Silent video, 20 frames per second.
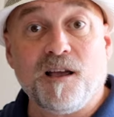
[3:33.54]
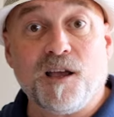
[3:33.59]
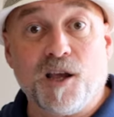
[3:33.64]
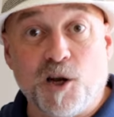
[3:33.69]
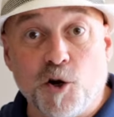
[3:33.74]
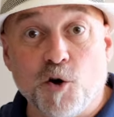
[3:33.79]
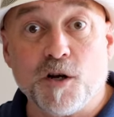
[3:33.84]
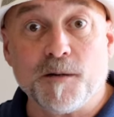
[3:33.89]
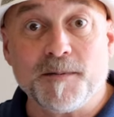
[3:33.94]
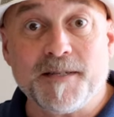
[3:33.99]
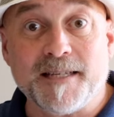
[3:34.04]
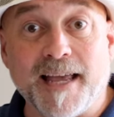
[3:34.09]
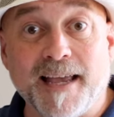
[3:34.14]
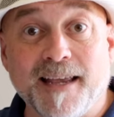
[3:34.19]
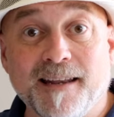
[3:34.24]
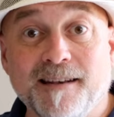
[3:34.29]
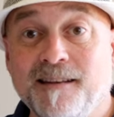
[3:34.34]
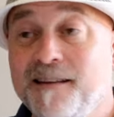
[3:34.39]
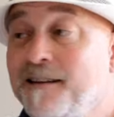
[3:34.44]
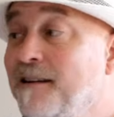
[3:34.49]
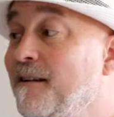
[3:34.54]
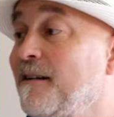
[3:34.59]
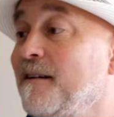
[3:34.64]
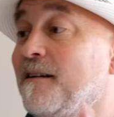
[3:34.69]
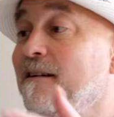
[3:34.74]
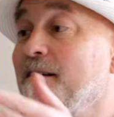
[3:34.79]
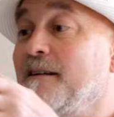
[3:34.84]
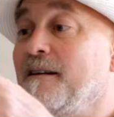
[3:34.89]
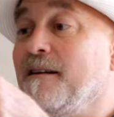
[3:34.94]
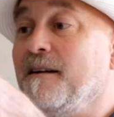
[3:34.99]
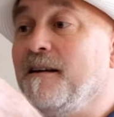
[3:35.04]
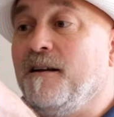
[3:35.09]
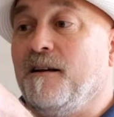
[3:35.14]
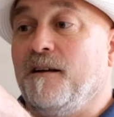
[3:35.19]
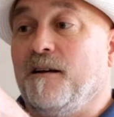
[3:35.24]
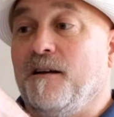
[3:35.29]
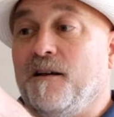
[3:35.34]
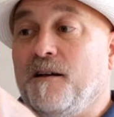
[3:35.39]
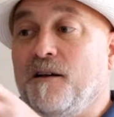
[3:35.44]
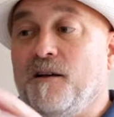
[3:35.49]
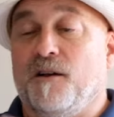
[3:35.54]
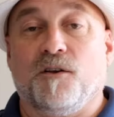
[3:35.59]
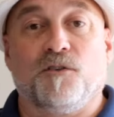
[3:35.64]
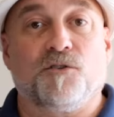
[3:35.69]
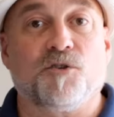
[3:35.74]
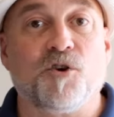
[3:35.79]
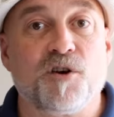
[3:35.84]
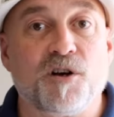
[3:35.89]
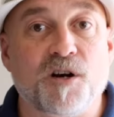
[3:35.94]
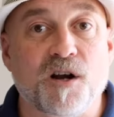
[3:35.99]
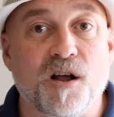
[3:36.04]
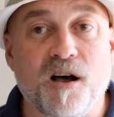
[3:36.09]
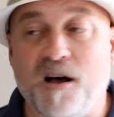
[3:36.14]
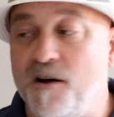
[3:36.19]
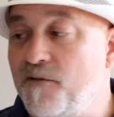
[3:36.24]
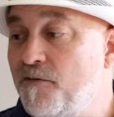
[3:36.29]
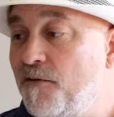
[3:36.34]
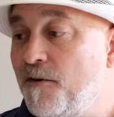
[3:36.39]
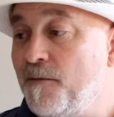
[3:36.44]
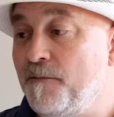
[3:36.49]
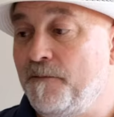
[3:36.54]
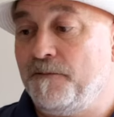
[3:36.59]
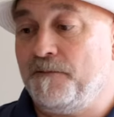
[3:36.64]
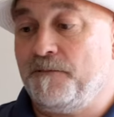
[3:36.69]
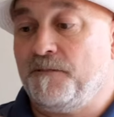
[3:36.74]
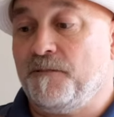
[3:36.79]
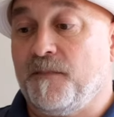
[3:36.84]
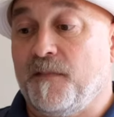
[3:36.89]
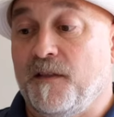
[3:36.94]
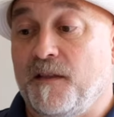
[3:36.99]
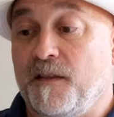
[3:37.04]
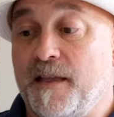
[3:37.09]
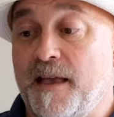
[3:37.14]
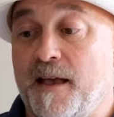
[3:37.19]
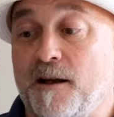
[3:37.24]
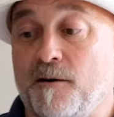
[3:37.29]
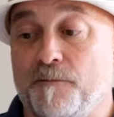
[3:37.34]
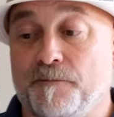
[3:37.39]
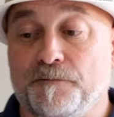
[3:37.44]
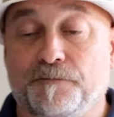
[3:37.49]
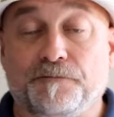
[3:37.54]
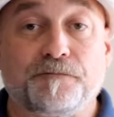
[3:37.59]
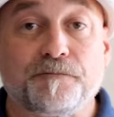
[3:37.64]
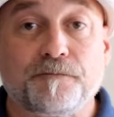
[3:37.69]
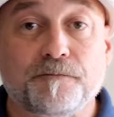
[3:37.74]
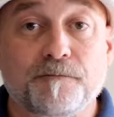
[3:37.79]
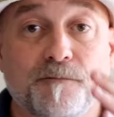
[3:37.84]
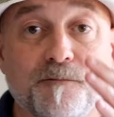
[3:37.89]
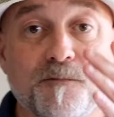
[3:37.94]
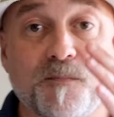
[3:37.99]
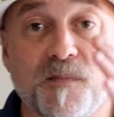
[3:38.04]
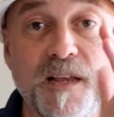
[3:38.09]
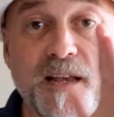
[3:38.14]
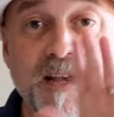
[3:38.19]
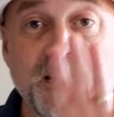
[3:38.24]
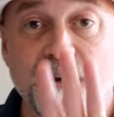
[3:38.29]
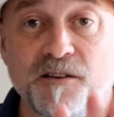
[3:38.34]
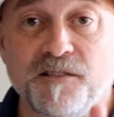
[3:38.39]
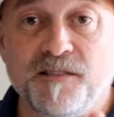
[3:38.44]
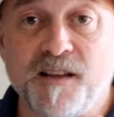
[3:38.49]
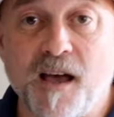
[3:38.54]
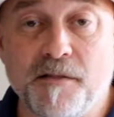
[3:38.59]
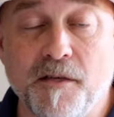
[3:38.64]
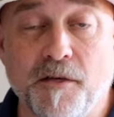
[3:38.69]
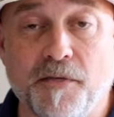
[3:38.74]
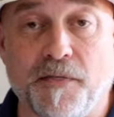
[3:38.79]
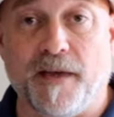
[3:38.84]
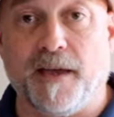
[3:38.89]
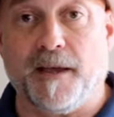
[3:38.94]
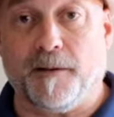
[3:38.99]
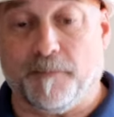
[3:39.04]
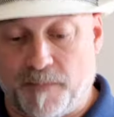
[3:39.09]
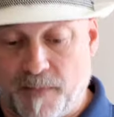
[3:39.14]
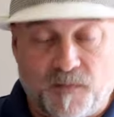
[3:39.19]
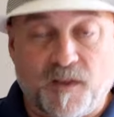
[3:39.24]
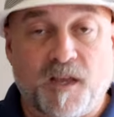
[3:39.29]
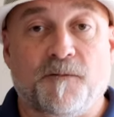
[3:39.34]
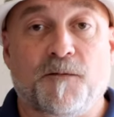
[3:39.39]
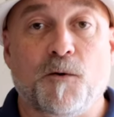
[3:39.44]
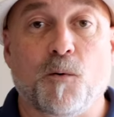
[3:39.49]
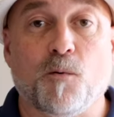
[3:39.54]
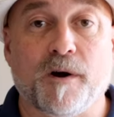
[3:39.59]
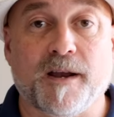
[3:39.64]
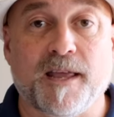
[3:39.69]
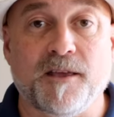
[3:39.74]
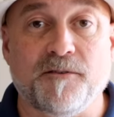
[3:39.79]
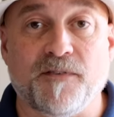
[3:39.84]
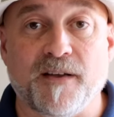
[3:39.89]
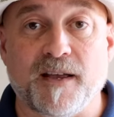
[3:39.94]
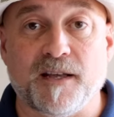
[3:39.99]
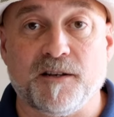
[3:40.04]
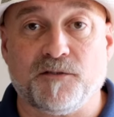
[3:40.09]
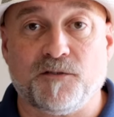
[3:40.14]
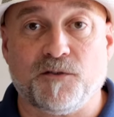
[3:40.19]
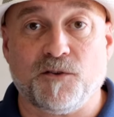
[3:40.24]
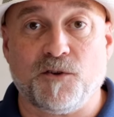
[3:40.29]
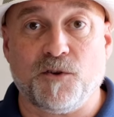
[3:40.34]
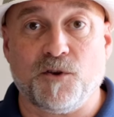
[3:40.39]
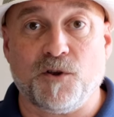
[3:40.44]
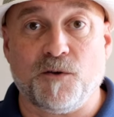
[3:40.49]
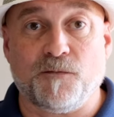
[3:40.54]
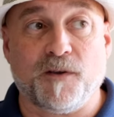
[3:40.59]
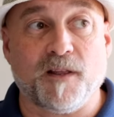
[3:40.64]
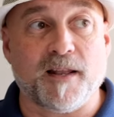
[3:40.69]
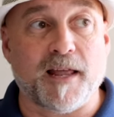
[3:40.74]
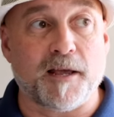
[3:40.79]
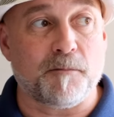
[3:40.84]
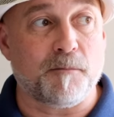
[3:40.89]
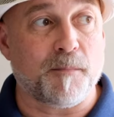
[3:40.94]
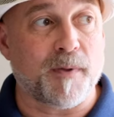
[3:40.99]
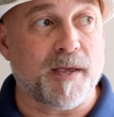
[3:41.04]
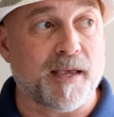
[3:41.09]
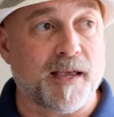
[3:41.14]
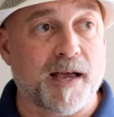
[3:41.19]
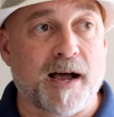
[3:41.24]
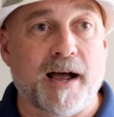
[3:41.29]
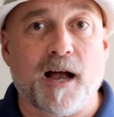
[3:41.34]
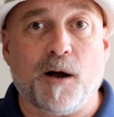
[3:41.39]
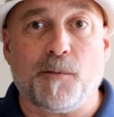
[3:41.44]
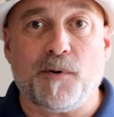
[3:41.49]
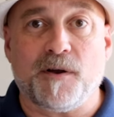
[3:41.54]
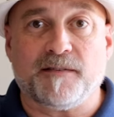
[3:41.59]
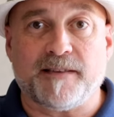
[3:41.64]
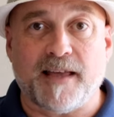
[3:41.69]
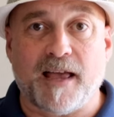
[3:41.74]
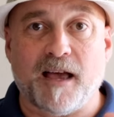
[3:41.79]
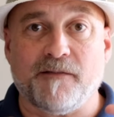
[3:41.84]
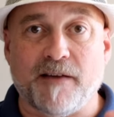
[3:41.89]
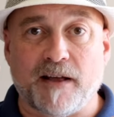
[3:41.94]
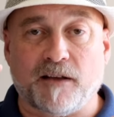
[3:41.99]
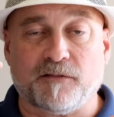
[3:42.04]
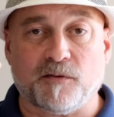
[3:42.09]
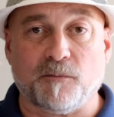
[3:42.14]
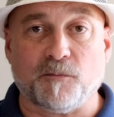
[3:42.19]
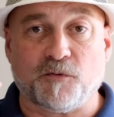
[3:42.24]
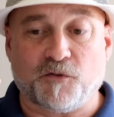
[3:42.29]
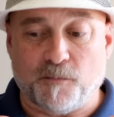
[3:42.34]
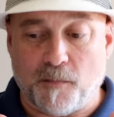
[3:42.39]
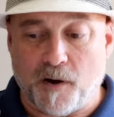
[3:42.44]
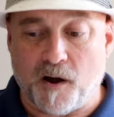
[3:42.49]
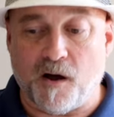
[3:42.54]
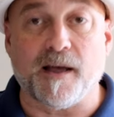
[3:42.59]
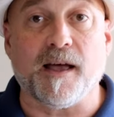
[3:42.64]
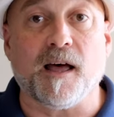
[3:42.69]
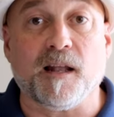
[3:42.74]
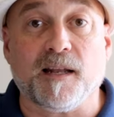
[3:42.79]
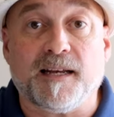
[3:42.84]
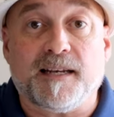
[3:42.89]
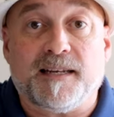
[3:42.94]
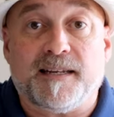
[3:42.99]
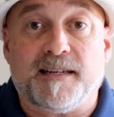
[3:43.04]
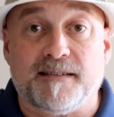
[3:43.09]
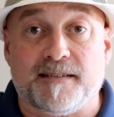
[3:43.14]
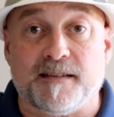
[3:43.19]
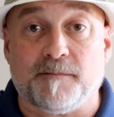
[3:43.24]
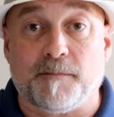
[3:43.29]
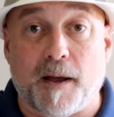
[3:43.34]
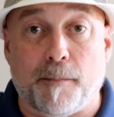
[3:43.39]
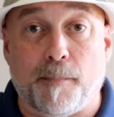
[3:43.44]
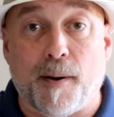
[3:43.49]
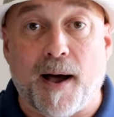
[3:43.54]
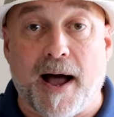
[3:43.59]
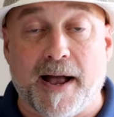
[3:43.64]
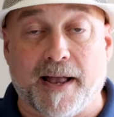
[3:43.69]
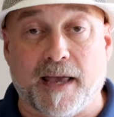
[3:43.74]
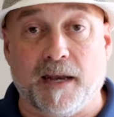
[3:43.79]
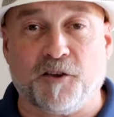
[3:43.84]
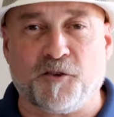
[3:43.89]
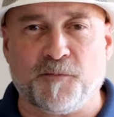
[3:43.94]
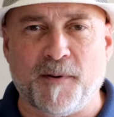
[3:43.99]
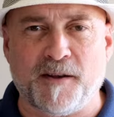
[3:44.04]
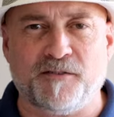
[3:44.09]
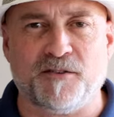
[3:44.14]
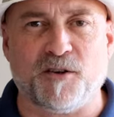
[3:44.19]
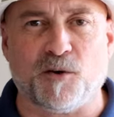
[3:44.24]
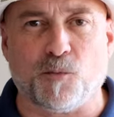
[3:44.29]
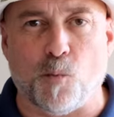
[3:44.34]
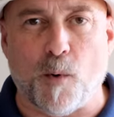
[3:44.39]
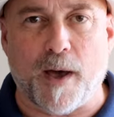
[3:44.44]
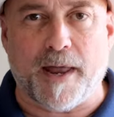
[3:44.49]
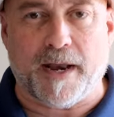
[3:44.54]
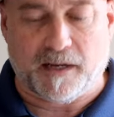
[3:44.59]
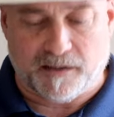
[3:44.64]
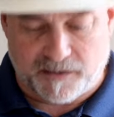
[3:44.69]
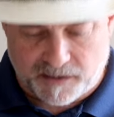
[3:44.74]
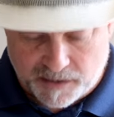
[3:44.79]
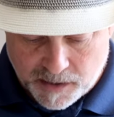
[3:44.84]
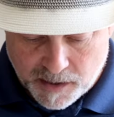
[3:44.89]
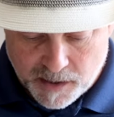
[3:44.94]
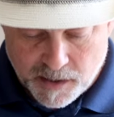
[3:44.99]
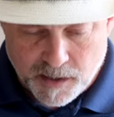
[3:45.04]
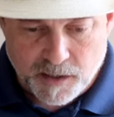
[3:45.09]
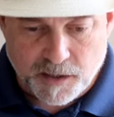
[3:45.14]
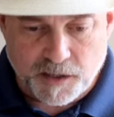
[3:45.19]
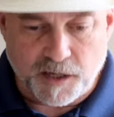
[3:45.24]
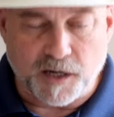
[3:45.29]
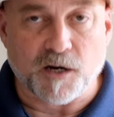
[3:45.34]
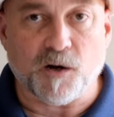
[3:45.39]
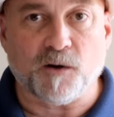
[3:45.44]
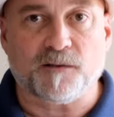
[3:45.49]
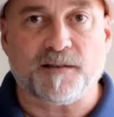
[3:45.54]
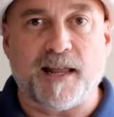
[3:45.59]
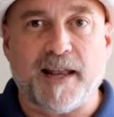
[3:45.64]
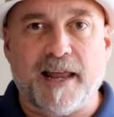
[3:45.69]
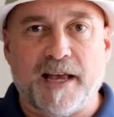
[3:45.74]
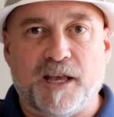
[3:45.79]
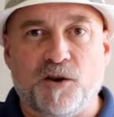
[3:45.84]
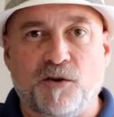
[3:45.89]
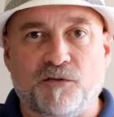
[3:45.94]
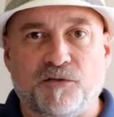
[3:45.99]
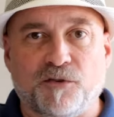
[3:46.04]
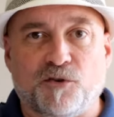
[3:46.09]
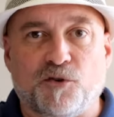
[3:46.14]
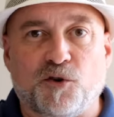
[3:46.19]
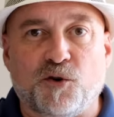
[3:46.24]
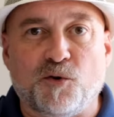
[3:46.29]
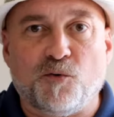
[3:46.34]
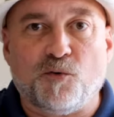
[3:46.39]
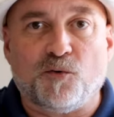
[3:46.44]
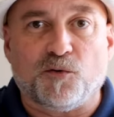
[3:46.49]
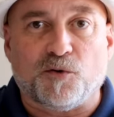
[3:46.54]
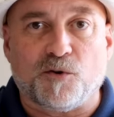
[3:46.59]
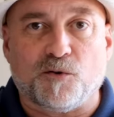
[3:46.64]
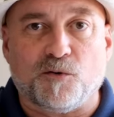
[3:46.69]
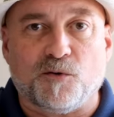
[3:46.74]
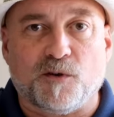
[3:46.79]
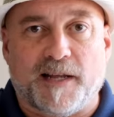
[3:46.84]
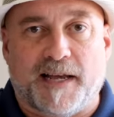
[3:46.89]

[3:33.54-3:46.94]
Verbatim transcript: You know what I'm saying? Turn it off. Now, here's the other thing. If you work events, if you're like me, I always have like some small LEDs in my pocket, especially on weddings, you know, because I like using two little